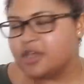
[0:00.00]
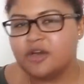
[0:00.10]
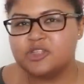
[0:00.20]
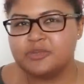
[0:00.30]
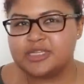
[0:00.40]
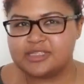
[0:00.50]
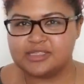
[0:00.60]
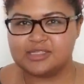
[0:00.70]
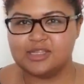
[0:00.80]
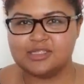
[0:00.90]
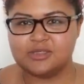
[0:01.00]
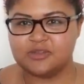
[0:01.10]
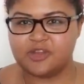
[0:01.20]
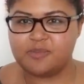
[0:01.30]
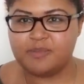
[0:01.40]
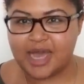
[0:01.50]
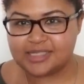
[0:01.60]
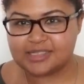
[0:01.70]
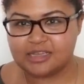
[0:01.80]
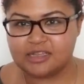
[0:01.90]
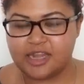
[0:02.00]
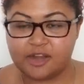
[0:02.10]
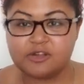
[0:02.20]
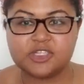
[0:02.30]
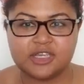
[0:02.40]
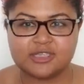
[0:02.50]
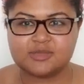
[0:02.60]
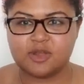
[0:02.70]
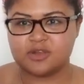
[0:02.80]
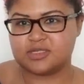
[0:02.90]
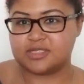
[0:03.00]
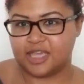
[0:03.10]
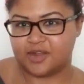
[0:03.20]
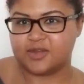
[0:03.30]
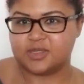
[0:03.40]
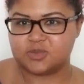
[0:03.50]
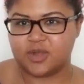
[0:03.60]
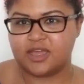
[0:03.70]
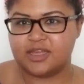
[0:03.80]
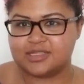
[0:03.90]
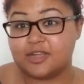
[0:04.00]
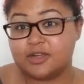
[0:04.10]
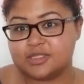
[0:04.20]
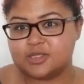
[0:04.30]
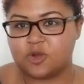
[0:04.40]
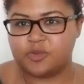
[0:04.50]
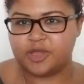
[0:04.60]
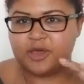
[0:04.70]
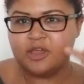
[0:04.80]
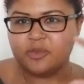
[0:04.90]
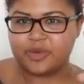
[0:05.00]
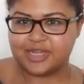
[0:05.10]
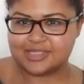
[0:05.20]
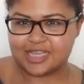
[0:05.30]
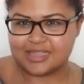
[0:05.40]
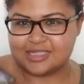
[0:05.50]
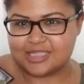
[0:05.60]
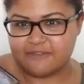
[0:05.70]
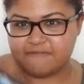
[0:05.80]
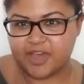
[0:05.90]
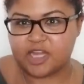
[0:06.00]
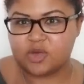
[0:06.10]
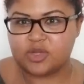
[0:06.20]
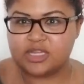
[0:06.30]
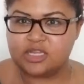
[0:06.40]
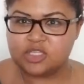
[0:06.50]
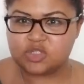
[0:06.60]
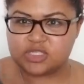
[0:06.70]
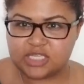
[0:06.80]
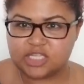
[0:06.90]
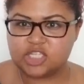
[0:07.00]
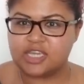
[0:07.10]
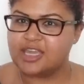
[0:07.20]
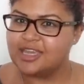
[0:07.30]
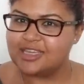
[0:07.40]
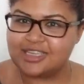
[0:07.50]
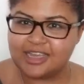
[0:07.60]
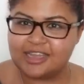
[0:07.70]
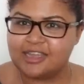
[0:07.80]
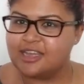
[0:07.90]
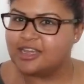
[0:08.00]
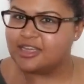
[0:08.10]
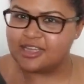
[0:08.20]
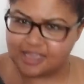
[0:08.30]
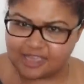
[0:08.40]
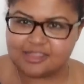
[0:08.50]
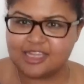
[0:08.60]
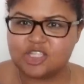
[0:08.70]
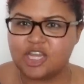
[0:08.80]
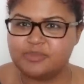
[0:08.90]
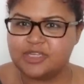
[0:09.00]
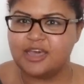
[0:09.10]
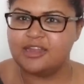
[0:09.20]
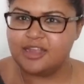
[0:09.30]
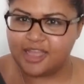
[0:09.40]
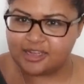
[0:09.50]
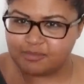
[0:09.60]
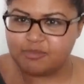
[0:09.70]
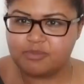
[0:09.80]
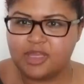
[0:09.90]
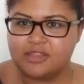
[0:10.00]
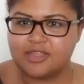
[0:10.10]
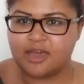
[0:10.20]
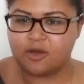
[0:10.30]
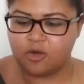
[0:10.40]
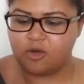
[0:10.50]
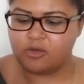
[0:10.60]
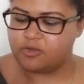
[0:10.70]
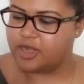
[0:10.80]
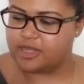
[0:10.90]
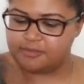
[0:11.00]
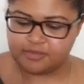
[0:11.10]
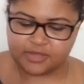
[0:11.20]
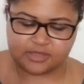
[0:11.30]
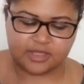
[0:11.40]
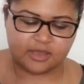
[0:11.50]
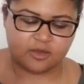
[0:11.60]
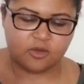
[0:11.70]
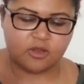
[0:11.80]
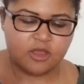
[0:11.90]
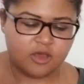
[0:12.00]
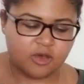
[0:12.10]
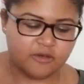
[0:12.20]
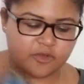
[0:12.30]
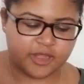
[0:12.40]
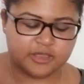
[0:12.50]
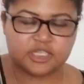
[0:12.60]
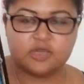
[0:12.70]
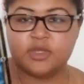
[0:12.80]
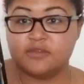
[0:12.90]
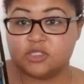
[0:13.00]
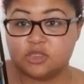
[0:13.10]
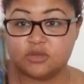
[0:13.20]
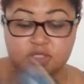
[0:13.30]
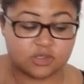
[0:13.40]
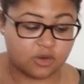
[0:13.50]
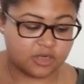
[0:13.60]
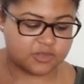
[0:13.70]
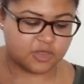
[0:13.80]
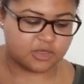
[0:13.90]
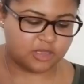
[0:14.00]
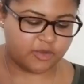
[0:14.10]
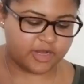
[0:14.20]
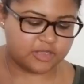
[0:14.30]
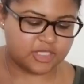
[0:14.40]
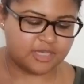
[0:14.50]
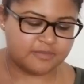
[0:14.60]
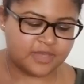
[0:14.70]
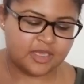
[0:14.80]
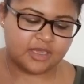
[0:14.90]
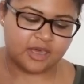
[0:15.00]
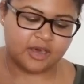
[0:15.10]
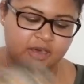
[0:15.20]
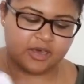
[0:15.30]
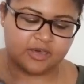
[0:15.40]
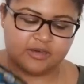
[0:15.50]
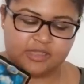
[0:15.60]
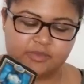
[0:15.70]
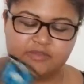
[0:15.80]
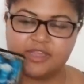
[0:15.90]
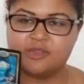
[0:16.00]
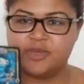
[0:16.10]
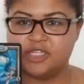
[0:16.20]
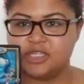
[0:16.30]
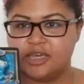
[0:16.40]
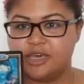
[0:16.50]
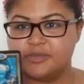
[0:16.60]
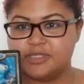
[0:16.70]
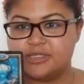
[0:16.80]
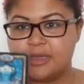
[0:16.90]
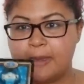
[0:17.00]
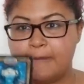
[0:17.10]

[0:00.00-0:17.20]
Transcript: Oh, which it makes sense too. That's also very masculine energy because Mars is Aries, right? It's Aries and Scorpio, but it's like it's that fiery, strategic, get in, get that job done, and hit that goal, right? Hit that goal. Overall energy, we have two of swords, moon and Libra energy. Oh, and then we've got the page of cups.